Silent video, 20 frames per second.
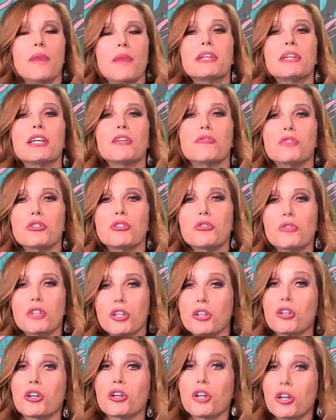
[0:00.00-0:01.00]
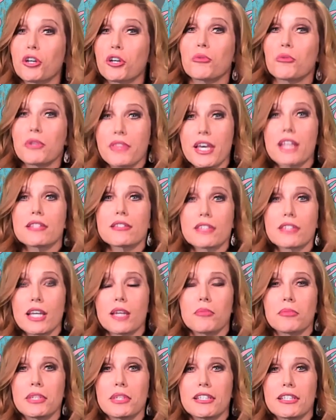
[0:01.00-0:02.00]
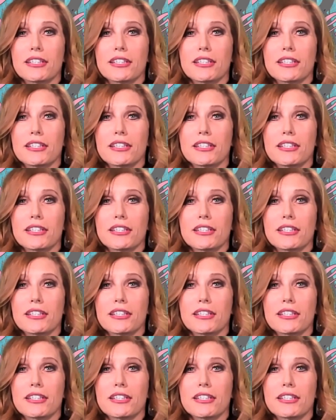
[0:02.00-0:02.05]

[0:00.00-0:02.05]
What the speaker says: many of you concur with that statement